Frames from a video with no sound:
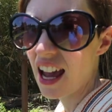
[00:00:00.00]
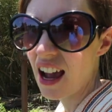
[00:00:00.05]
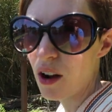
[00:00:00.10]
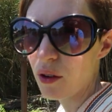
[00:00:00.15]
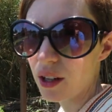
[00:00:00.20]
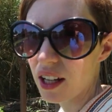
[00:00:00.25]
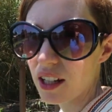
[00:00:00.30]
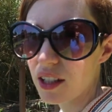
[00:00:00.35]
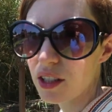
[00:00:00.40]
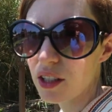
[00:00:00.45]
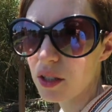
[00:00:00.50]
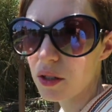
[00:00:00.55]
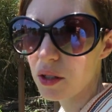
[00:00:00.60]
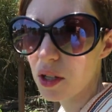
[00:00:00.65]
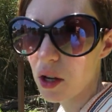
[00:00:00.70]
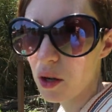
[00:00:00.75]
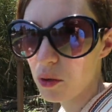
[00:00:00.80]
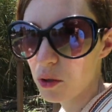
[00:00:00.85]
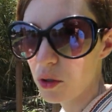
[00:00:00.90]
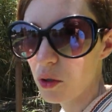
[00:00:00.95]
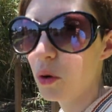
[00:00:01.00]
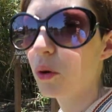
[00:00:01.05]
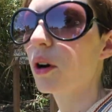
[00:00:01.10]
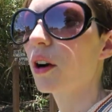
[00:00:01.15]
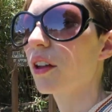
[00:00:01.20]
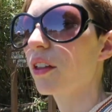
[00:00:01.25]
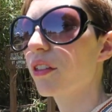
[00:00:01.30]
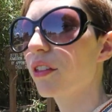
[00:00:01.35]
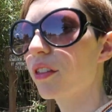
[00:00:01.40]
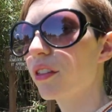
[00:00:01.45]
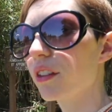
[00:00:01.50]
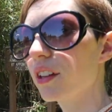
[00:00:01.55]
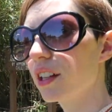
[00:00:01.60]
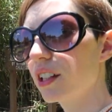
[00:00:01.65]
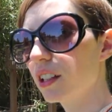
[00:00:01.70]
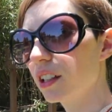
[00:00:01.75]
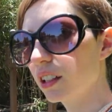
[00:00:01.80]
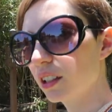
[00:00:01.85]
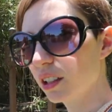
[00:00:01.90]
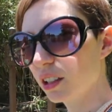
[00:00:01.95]
out as you go north
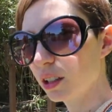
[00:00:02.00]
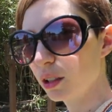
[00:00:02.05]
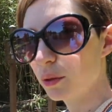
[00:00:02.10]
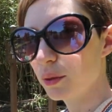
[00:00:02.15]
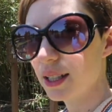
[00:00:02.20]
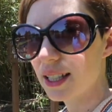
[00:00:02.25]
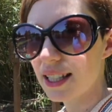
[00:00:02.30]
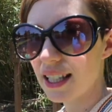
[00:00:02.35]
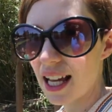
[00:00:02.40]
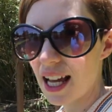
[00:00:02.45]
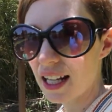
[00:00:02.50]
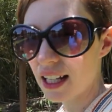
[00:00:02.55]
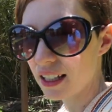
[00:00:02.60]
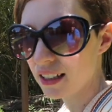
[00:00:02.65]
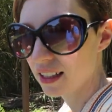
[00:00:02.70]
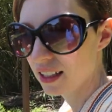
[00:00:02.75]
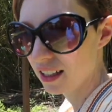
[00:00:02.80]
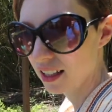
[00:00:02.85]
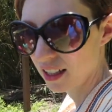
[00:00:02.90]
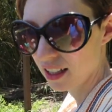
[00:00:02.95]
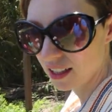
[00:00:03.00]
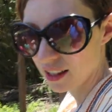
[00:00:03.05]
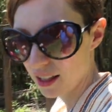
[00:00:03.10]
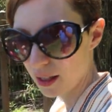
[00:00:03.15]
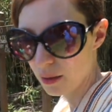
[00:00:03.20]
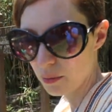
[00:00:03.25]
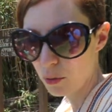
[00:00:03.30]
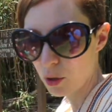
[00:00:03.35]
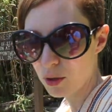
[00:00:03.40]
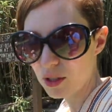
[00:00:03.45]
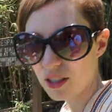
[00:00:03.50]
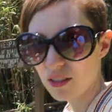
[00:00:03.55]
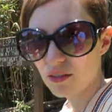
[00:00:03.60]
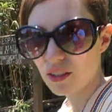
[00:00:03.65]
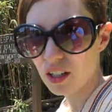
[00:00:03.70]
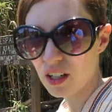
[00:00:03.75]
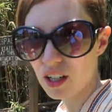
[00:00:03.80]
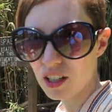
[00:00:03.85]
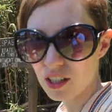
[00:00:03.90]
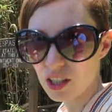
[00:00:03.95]
in Louisiana, that most
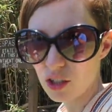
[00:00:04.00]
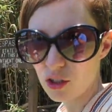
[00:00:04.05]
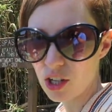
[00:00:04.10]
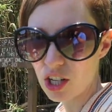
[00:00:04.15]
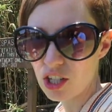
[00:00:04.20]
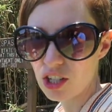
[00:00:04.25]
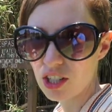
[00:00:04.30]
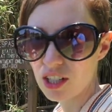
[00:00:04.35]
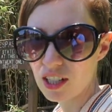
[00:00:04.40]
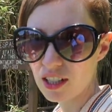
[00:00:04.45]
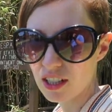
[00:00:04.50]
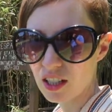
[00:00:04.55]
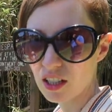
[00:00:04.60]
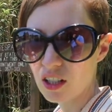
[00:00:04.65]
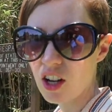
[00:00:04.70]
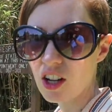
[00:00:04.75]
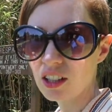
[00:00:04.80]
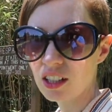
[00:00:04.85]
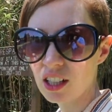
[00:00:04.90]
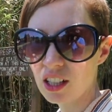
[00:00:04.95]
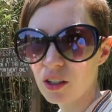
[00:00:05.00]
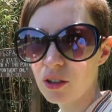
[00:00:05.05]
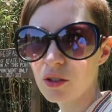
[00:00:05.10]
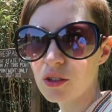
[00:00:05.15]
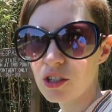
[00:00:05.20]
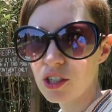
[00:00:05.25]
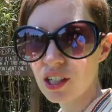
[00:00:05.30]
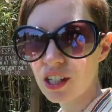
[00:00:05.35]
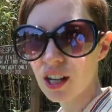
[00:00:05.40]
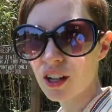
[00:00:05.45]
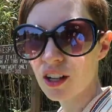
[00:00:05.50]
of the concentration is along the ocean